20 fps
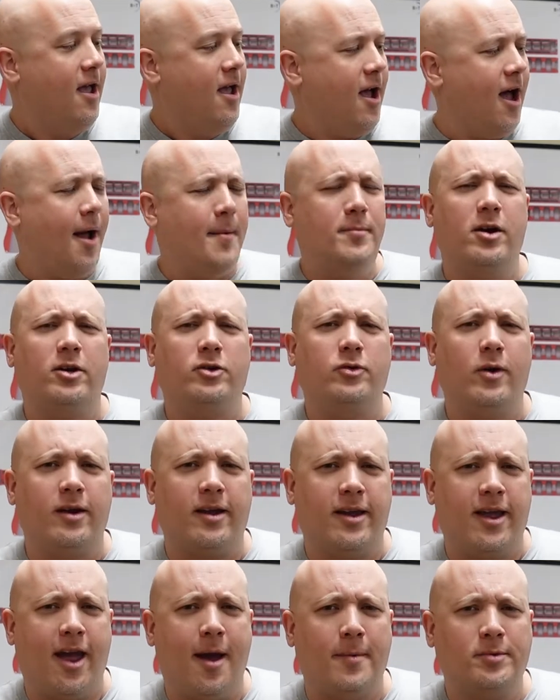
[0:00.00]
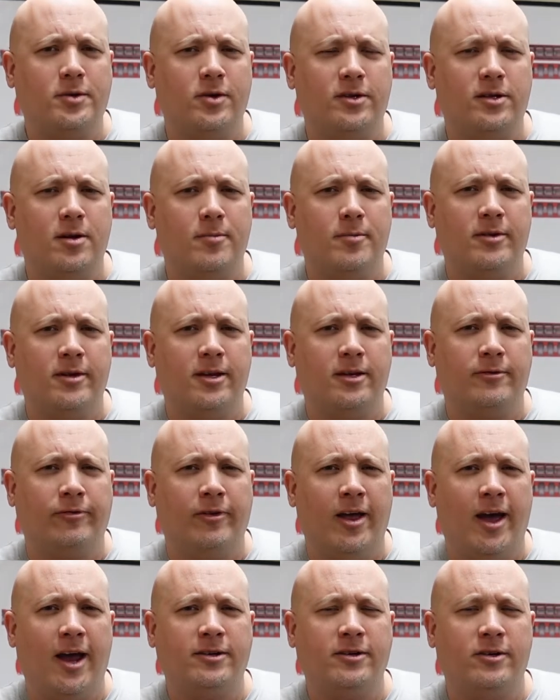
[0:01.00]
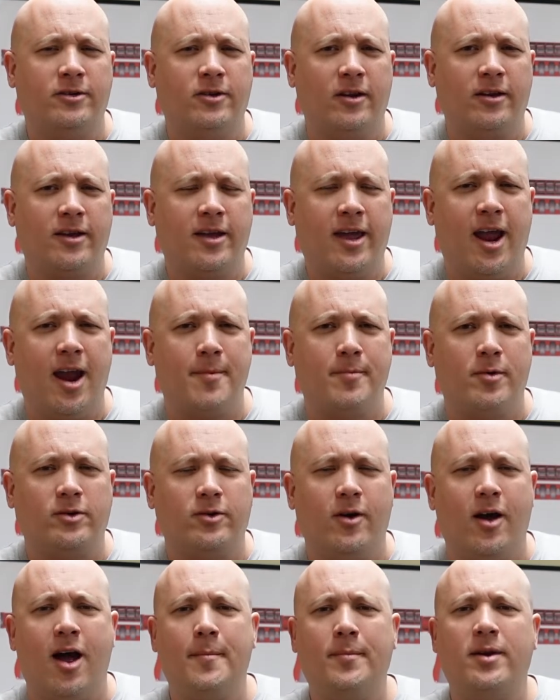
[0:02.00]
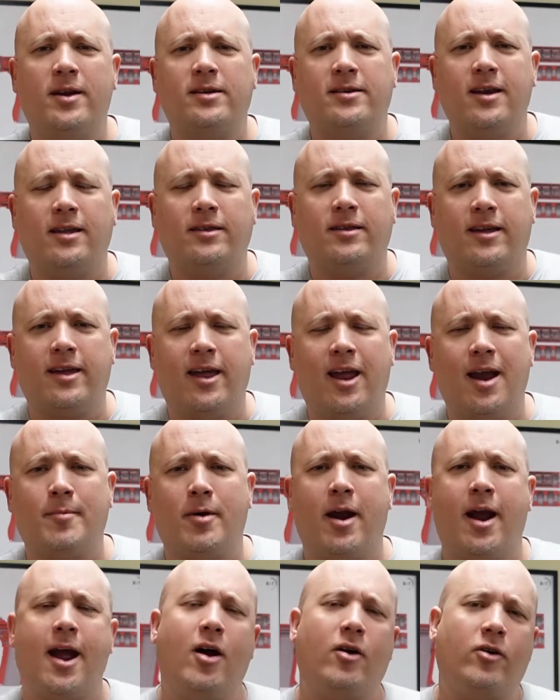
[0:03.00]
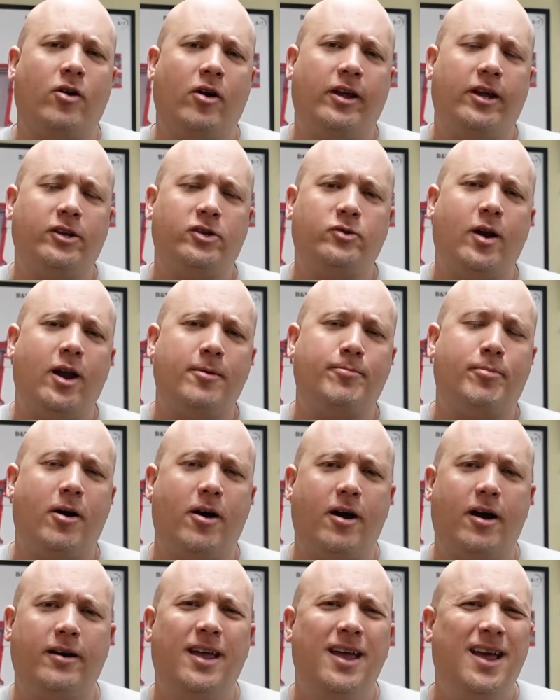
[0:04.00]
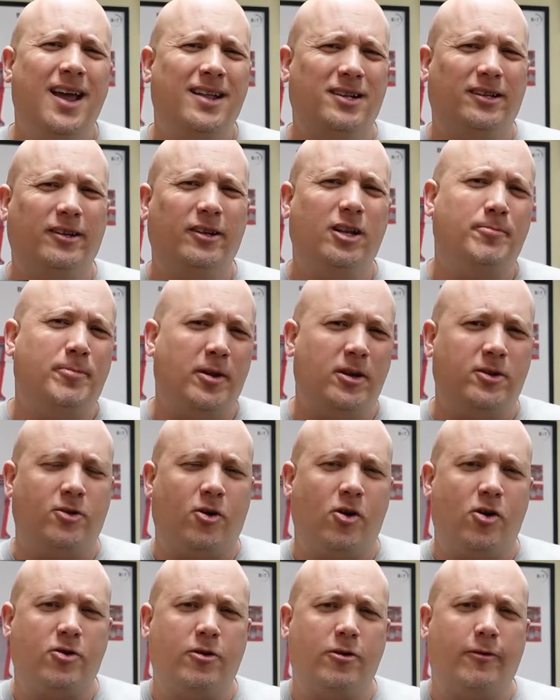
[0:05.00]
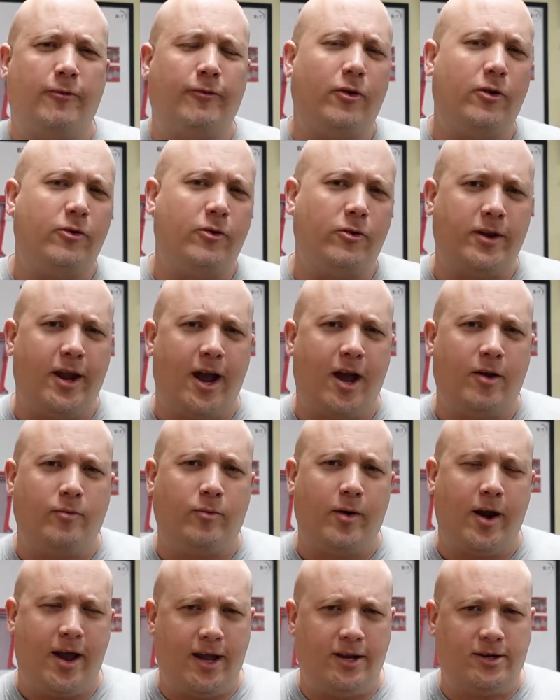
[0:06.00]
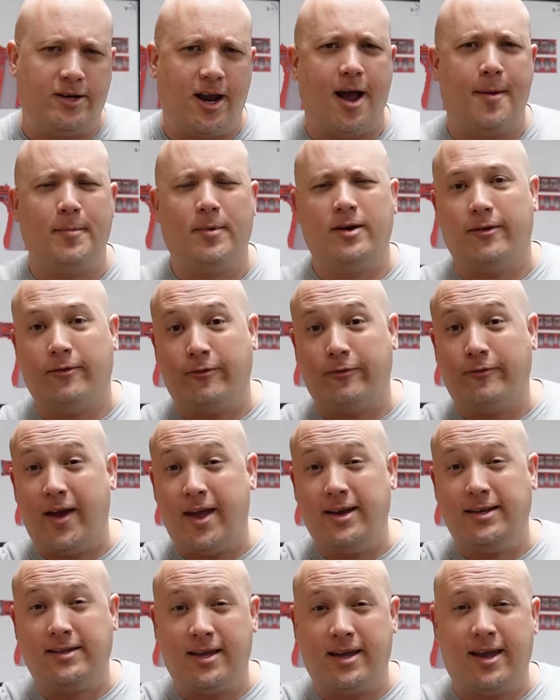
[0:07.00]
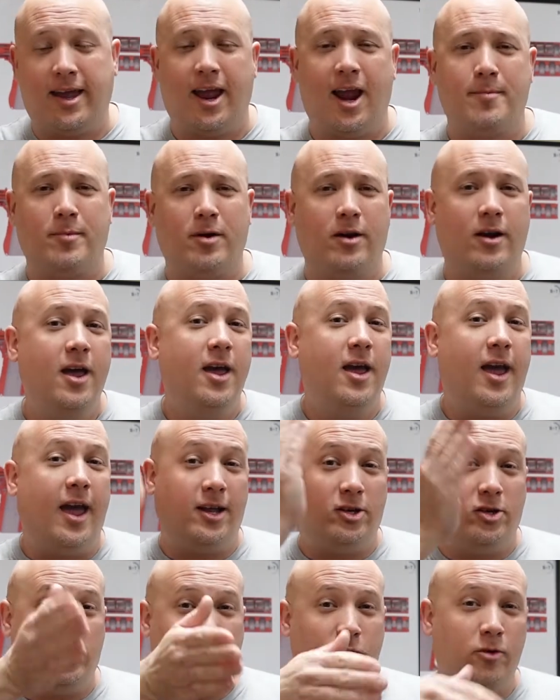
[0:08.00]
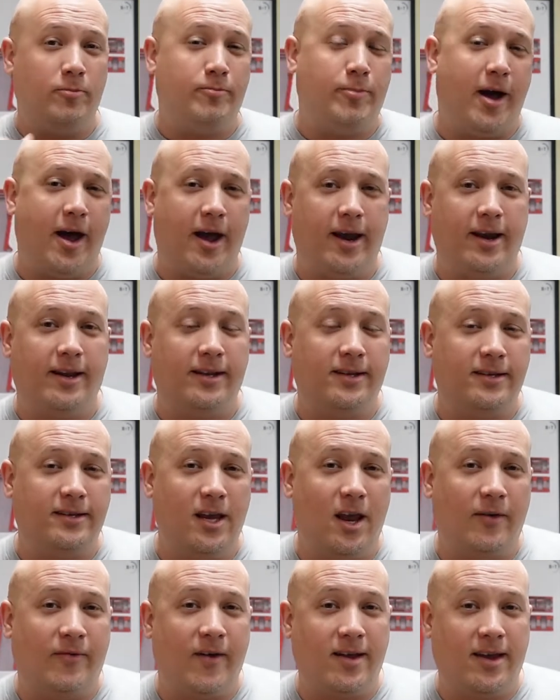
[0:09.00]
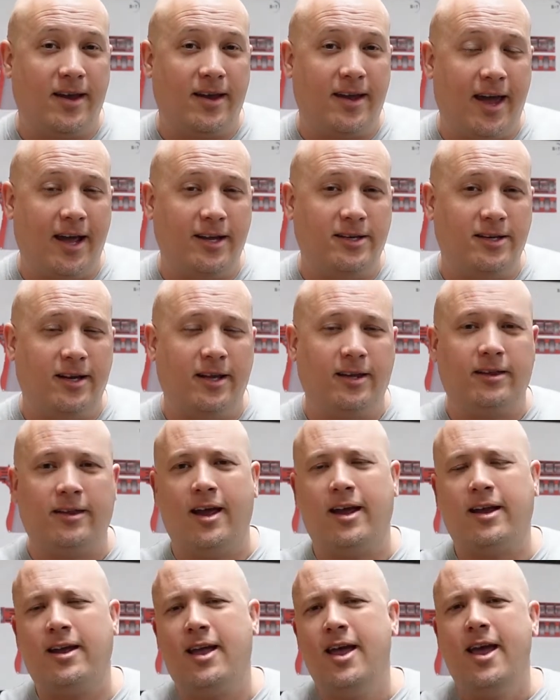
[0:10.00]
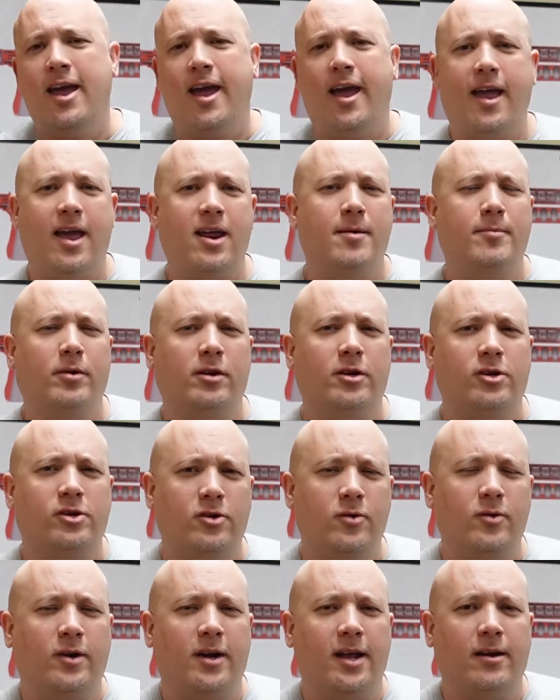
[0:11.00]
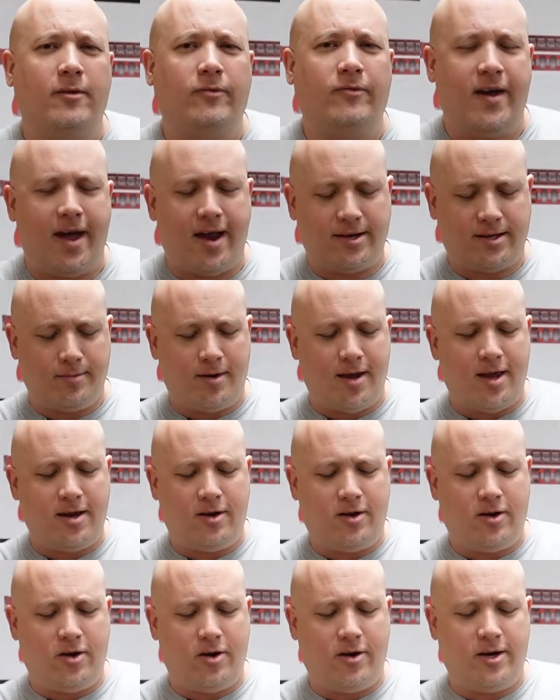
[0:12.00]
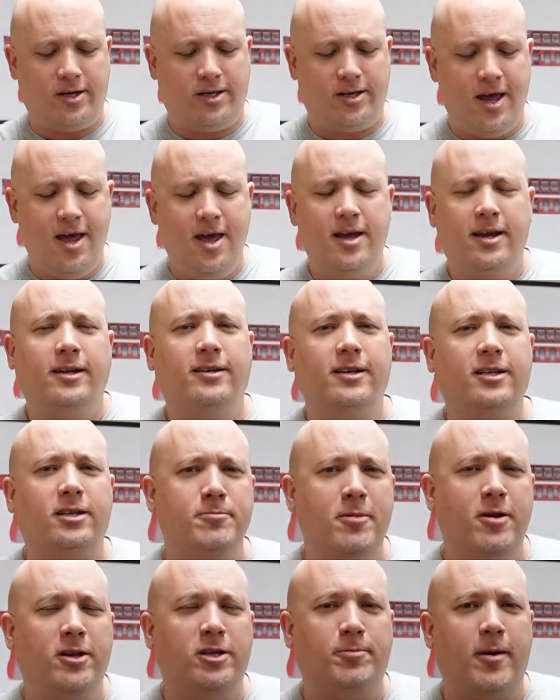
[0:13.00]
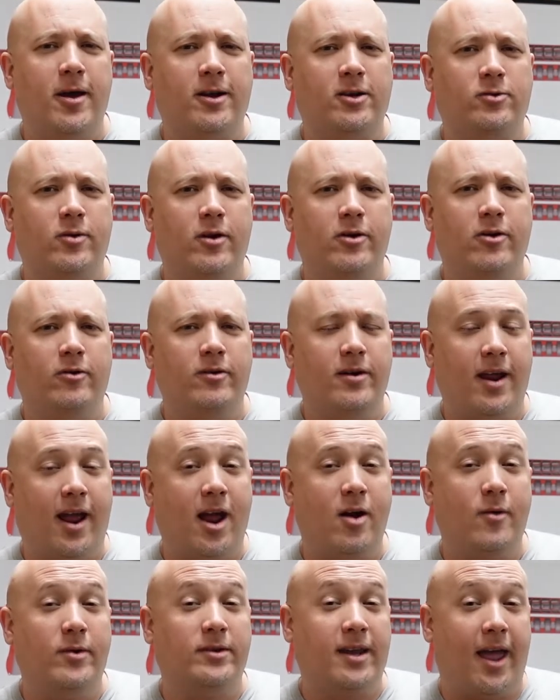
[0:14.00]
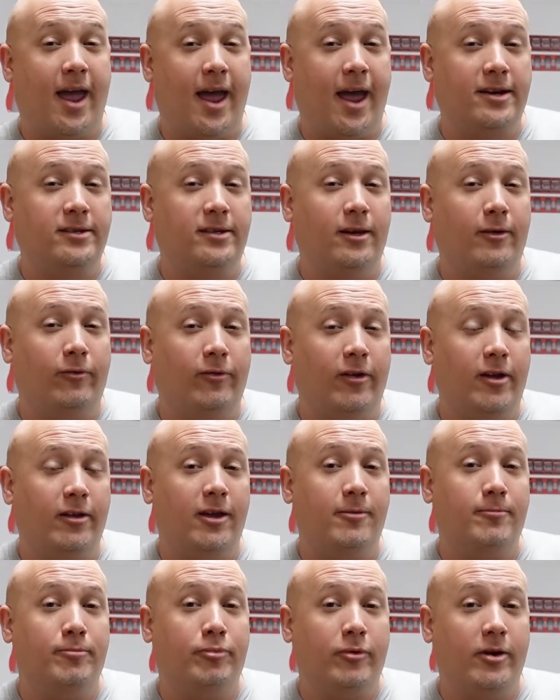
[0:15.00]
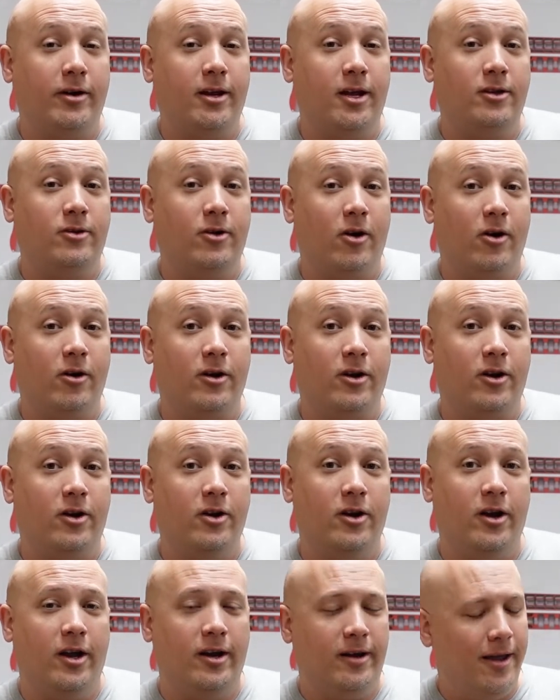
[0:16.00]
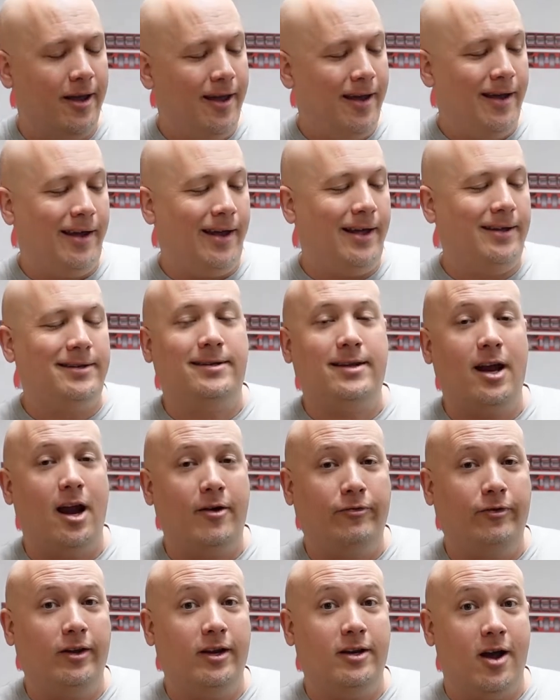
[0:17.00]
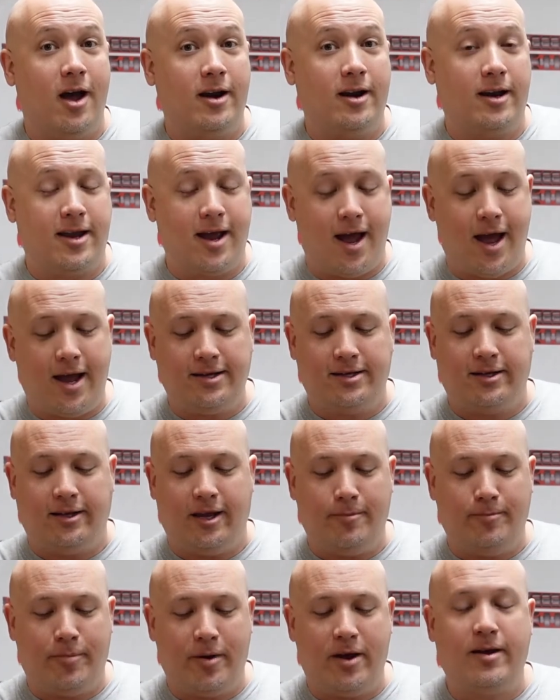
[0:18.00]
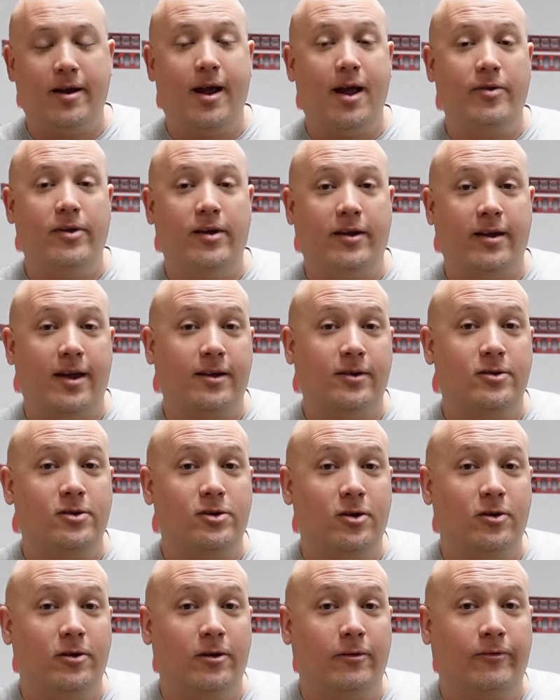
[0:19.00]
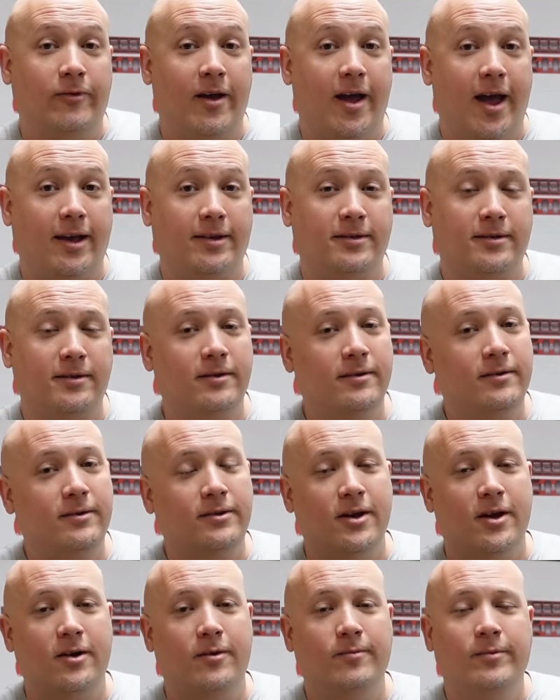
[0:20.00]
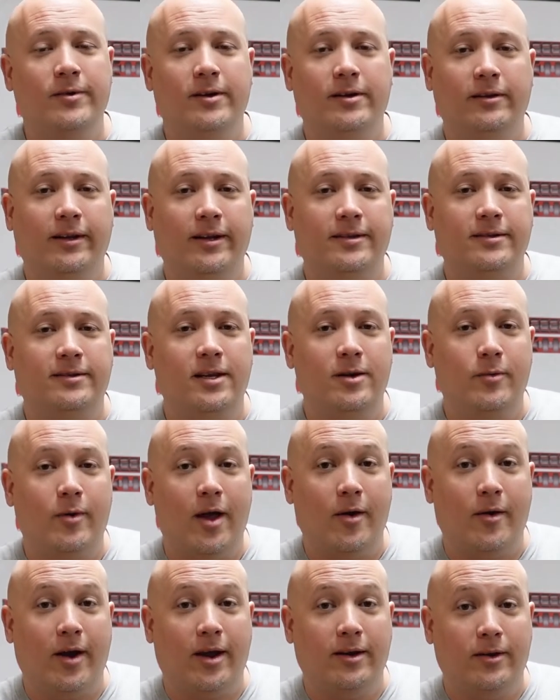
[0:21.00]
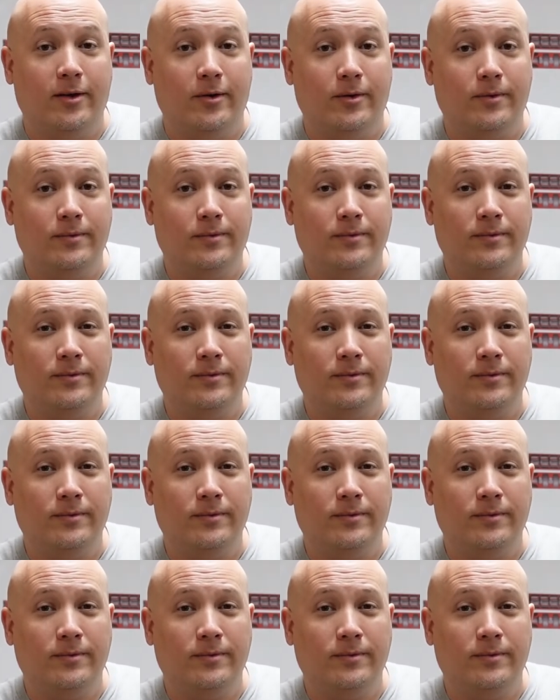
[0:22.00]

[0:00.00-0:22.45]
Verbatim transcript: I'm gonna try to capture some of these flashes on camera. So I'm gonna set the camera out on a tripod. It's a little bit darker further down range. I'm gonna face the camera and shoot by it and see if I can catch anything. And I'm gonna shoot kind of fast. I'm kind of curious because this mil-spec trigger now is actually feeling pretty darn good. It's definitely not a Geissele, but I think I can shoot it fast. So let's see how I do.